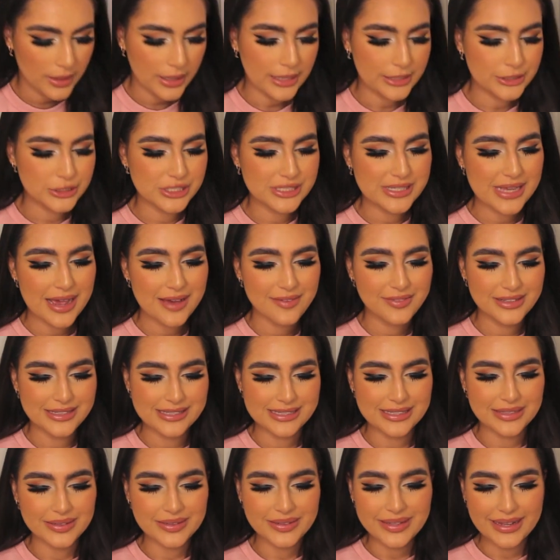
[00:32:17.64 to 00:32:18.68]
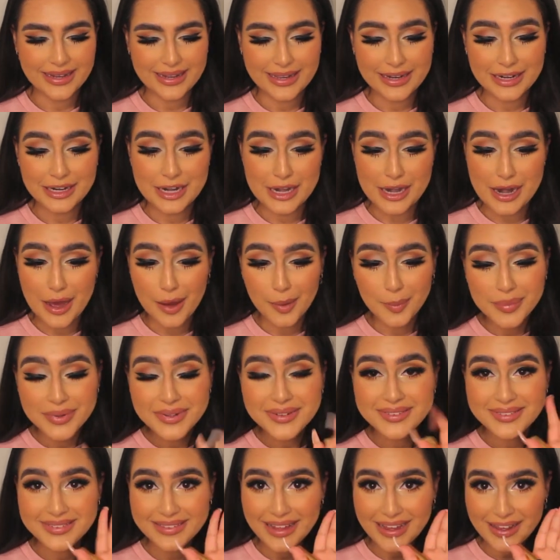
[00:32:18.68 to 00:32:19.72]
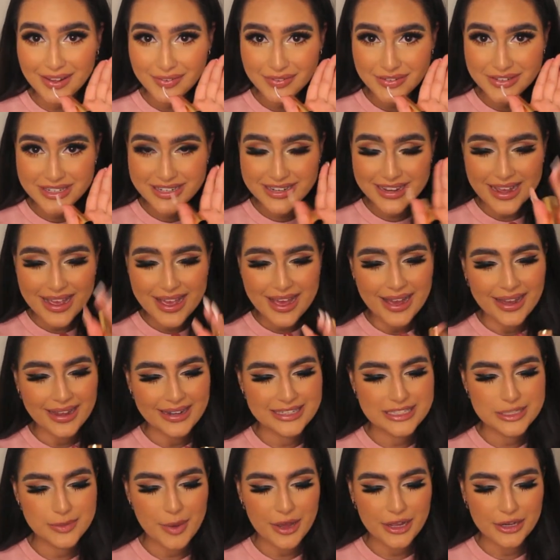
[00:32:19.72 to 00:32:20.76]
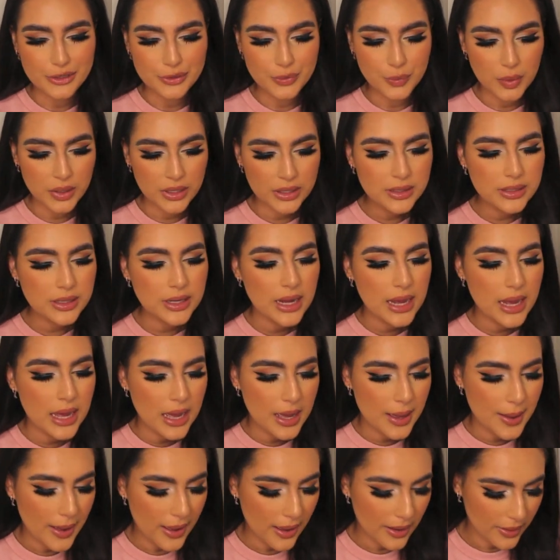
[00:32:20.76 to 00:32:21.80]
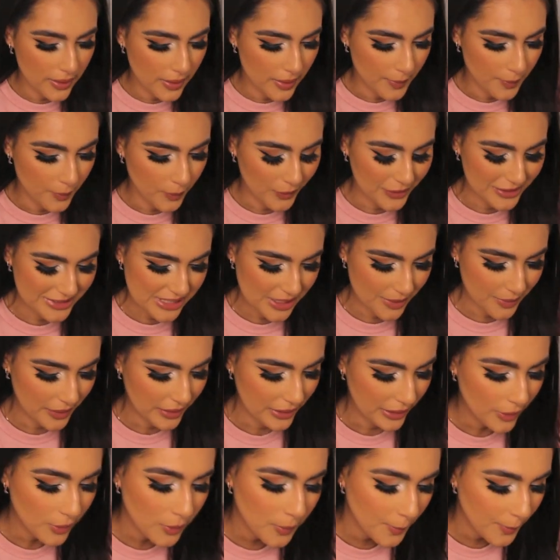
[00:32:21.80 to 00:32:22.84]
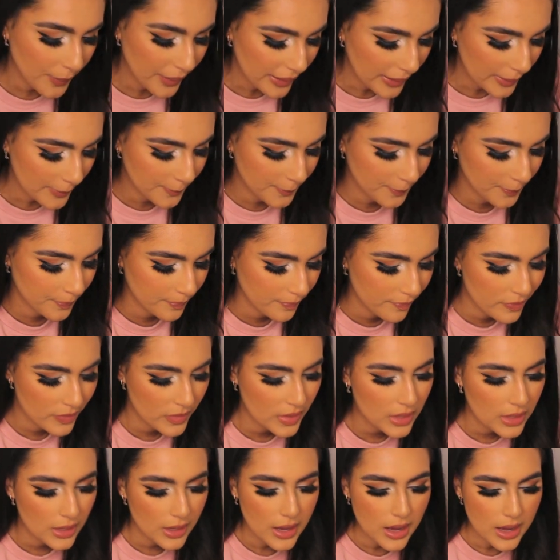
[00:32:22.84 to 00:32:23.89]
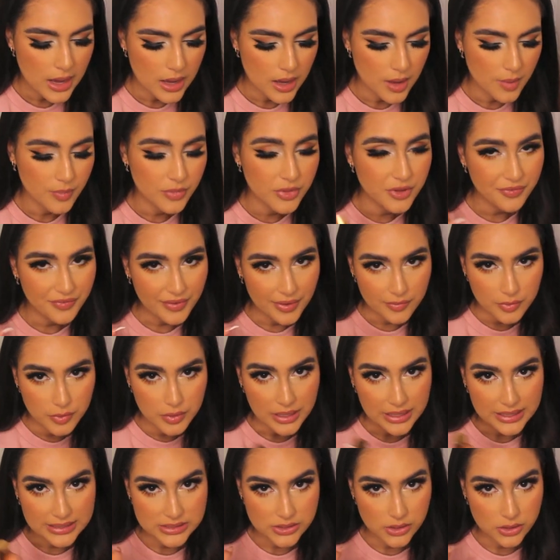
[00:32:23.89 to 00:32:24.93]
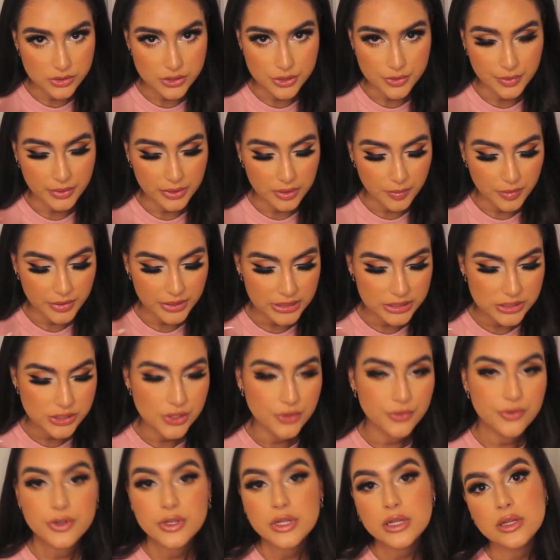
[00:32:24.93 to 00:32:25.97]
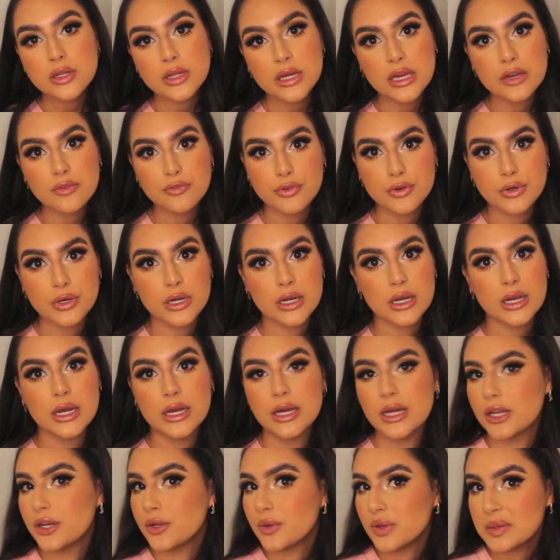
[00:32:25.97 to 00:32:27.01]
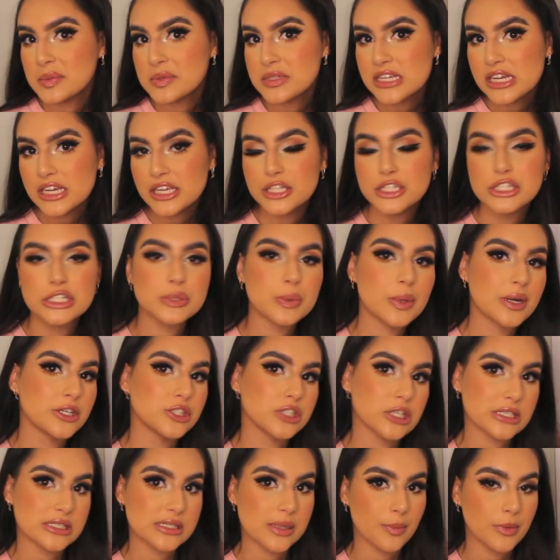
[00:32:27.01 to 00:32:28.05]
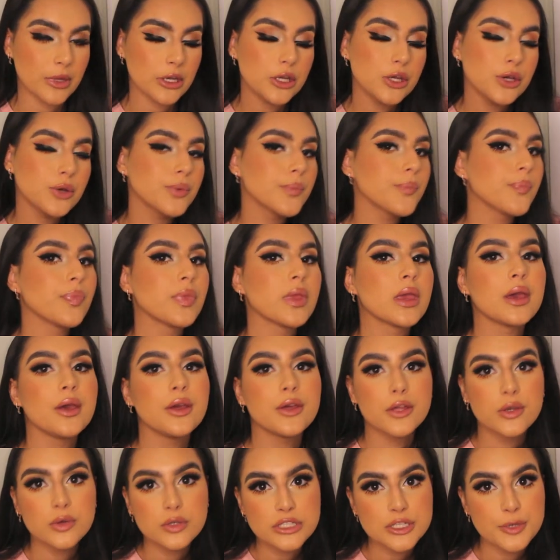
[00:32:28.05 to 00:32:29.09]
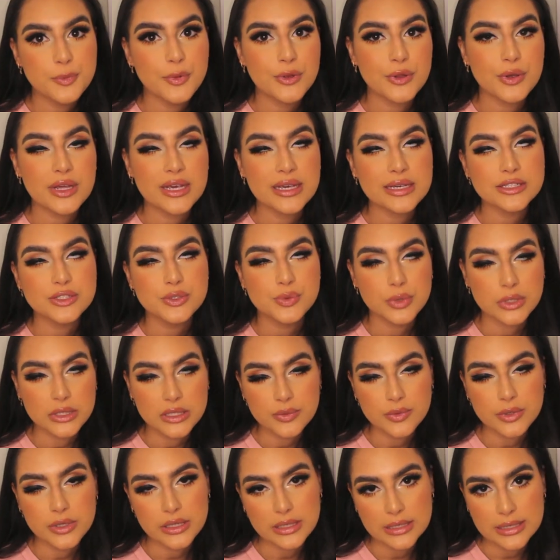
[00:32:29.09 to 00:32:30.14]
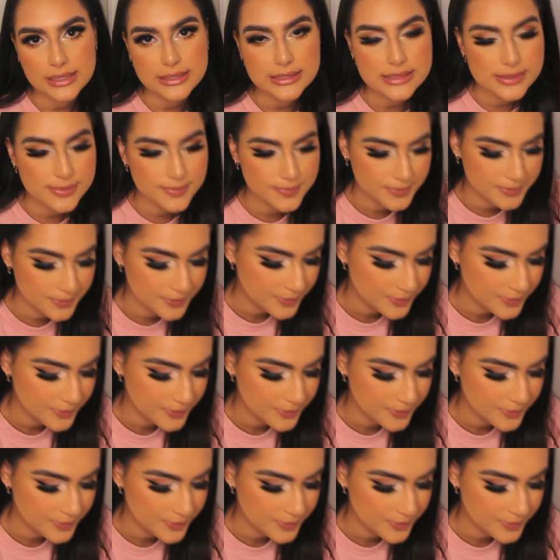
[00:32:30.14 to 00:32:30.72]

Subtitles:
I just have this little like nub left. I need to buy a new one once I run out, but the 509 is also really pretty. So if you're looking for a new lipstick, you just want to try something new, Gucci Beauty is really nice.